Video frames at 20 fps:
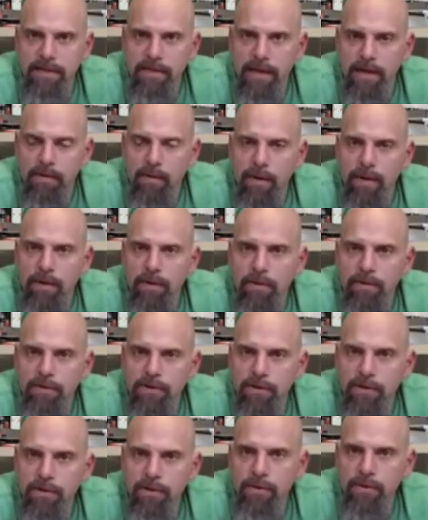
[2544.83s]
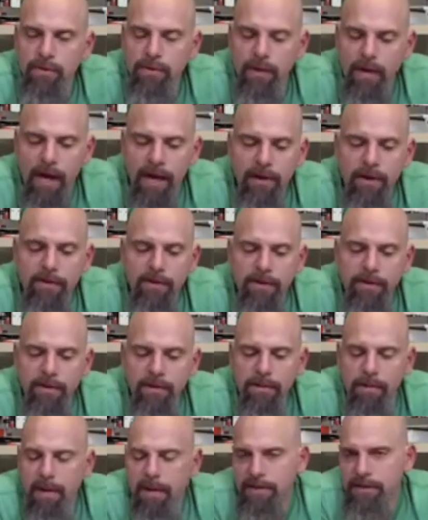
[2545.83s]
And what you'll do, I know that the
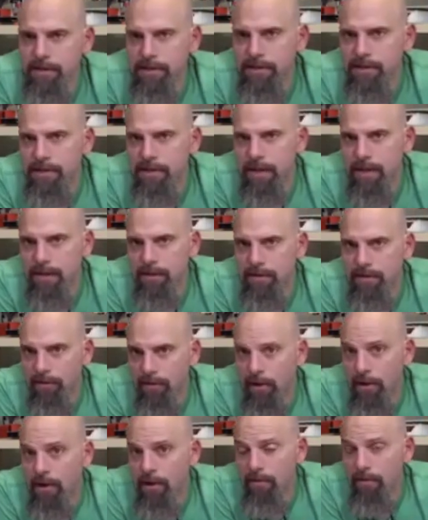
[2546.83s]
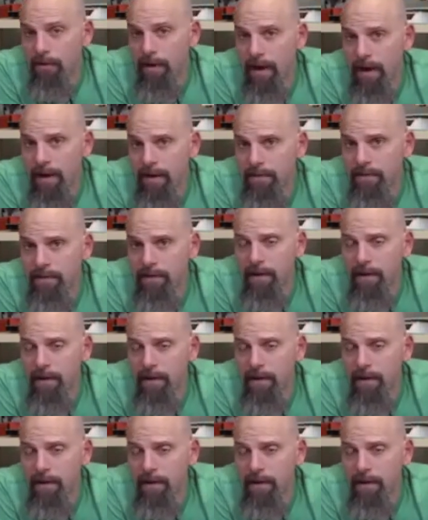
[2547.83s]
dimensions in the drawing are right,